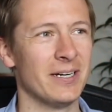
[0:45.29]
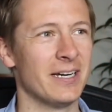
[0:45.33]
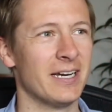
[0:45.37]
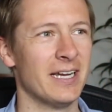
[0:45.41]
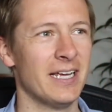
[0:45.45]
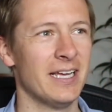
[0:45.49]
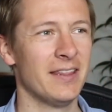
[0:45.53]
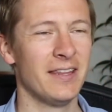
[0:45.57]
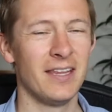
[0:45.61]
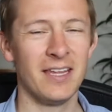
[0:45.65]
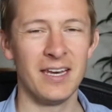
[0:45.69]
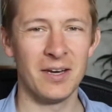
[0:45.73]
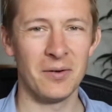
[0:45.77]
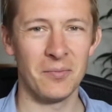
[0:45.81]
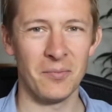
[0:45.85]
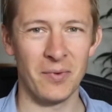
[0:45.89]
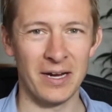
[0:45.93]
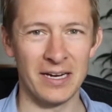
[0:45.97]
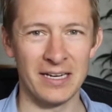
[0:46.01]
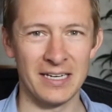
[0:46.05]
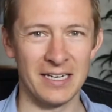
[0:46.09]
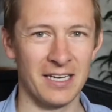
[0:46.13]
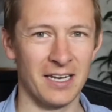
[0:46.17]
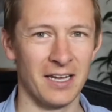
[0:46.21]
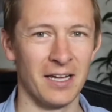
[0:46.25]
And they didn't
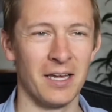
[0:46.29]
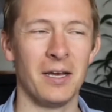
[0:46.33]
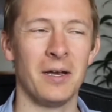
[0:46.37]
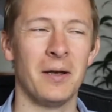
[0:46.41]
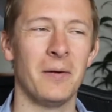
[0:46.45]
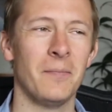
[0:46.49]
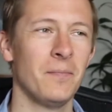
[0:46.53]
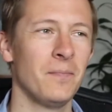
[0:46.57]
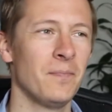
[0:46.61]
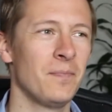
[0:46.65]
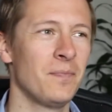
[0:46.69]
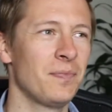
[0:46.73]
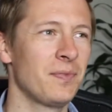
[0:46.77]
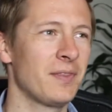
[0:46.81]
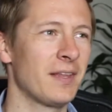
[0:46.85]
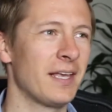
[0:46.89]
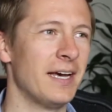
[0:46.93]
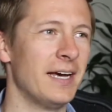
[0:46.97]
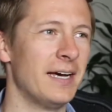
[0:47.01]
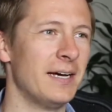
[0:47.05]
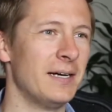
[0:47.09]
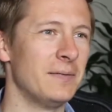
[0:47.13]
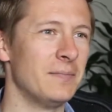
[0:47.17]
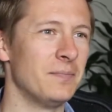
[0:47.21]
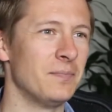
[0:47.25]
mind a ton,
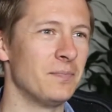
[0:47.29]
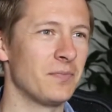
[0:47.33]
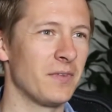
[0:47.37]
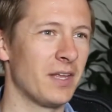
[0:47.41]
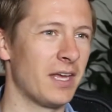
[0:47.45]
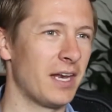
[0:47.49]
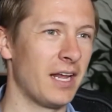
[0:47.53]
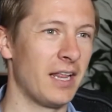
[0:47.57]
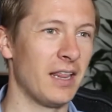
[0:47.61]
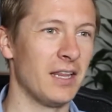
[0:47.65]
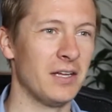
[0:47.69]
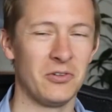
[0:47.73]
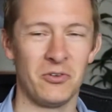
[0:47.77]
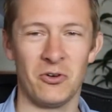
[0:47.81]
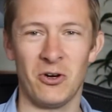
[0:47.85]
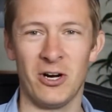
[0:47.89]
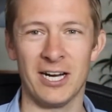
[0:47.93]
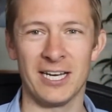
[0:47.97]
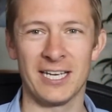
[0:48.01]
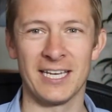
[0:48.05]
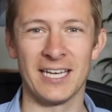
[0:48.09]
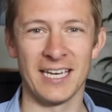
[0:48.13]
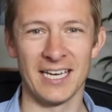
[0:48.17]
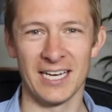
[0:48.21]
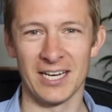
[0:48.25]
and I love
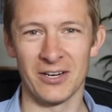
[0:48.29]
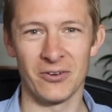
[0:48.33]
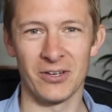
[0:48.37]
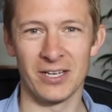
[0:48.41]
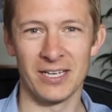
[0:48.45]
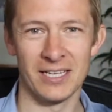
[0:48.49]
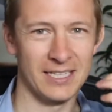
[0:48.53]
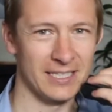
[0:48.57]
walking anyway,